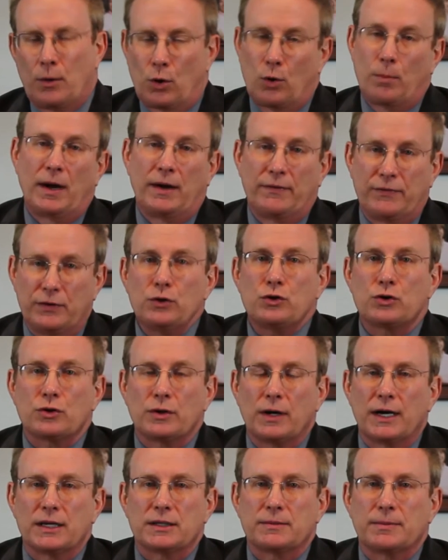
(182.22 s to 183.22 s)
or my
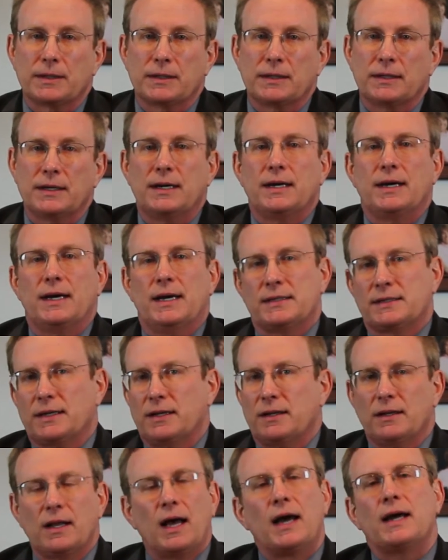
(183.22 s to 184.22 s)
future husband, is
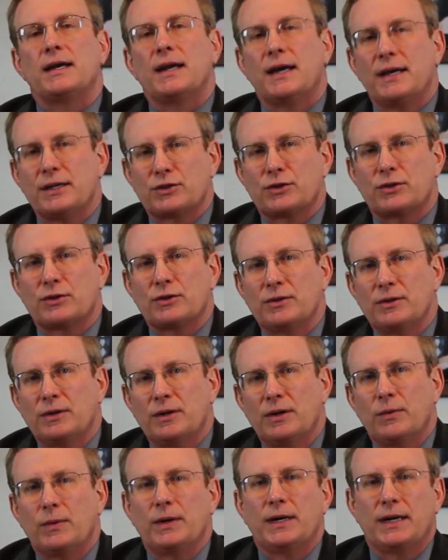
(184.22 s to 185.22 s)
a lot nicer
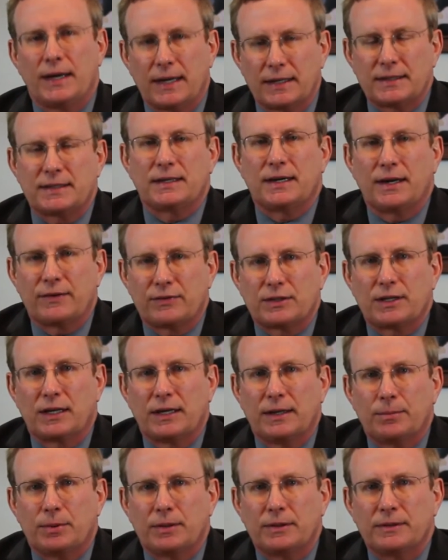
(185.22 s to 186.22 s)
when he gets enough
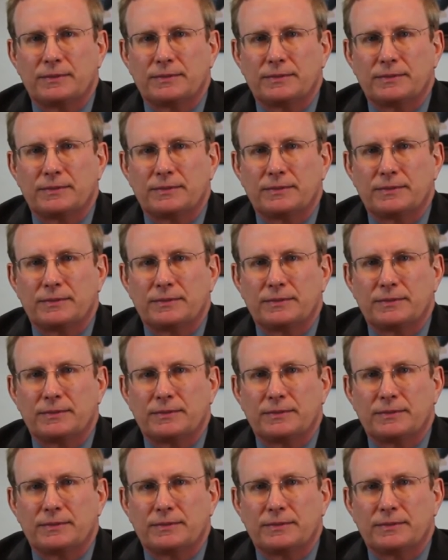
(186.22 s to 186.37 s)
sleep.